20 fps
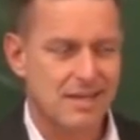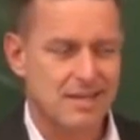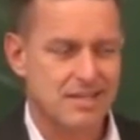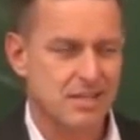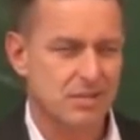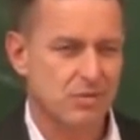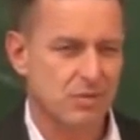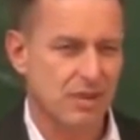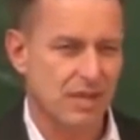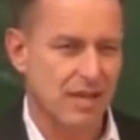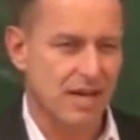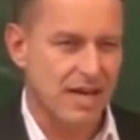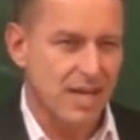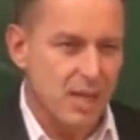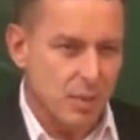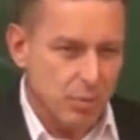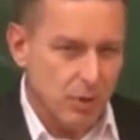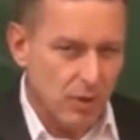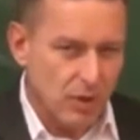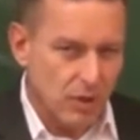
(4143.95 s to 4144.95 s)
Is it
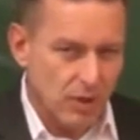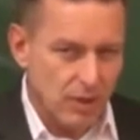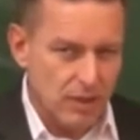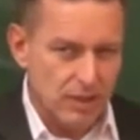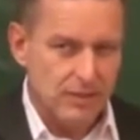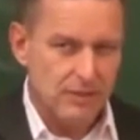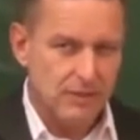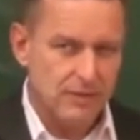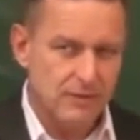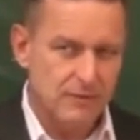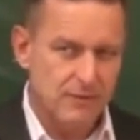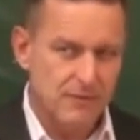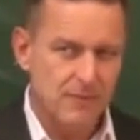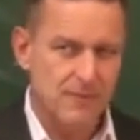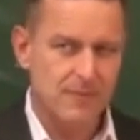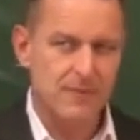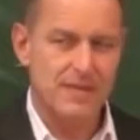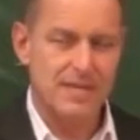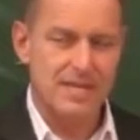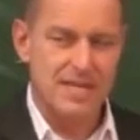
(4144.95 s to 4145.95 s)
reliable?
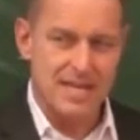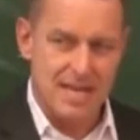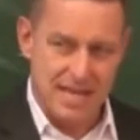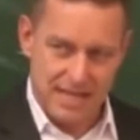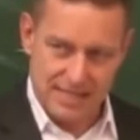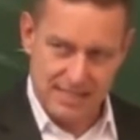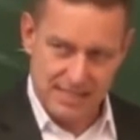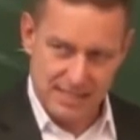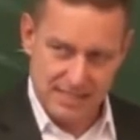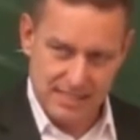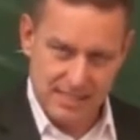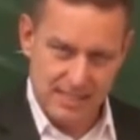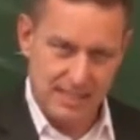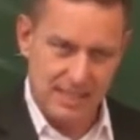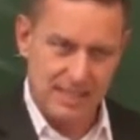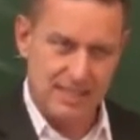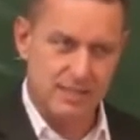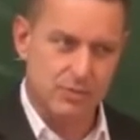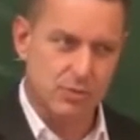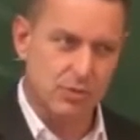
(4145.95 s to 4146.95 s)

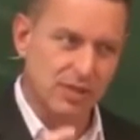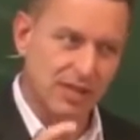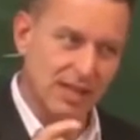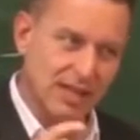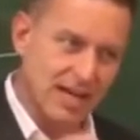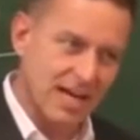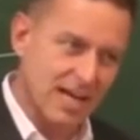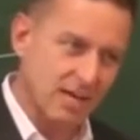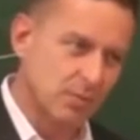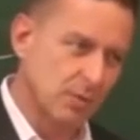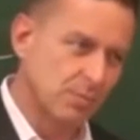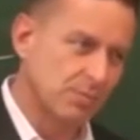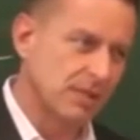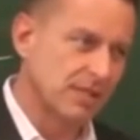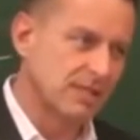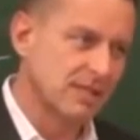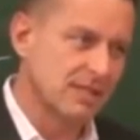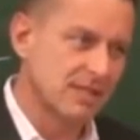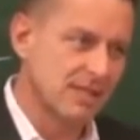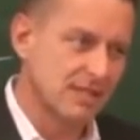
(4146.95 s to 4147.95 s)
Yes, it's reliable
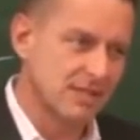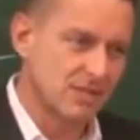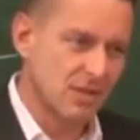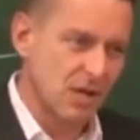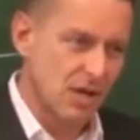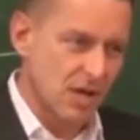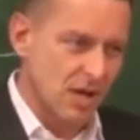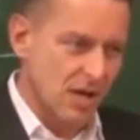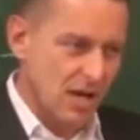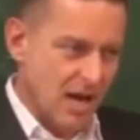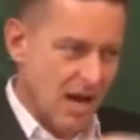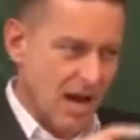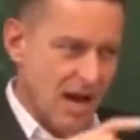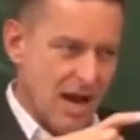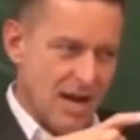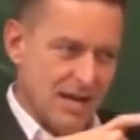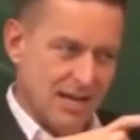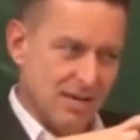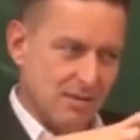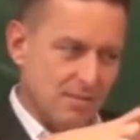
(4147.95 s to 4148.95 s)
because
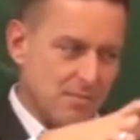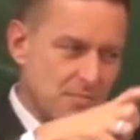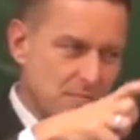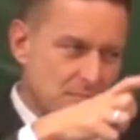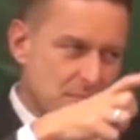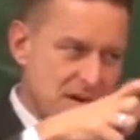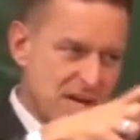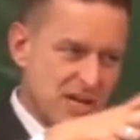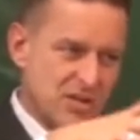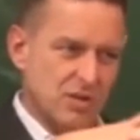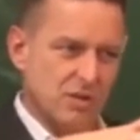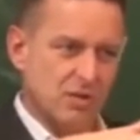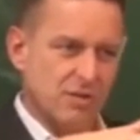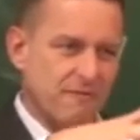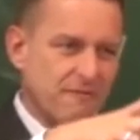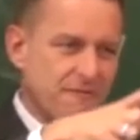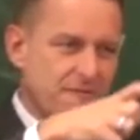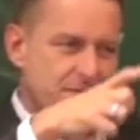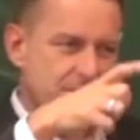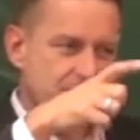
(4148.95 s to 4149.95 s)
I can
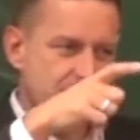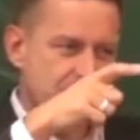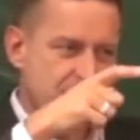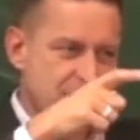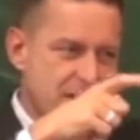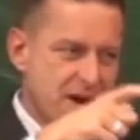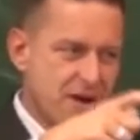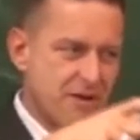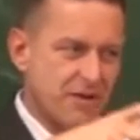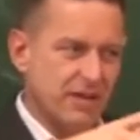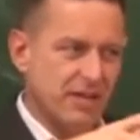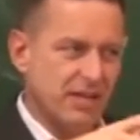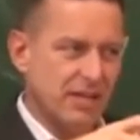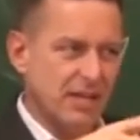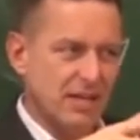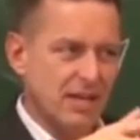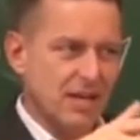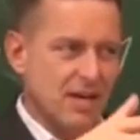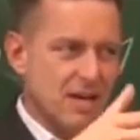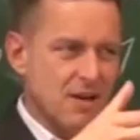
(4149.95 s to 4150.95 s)
measure
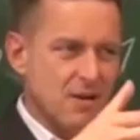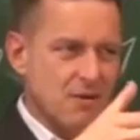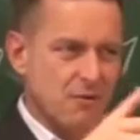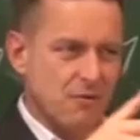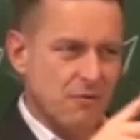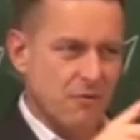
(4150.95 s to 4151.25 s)
very,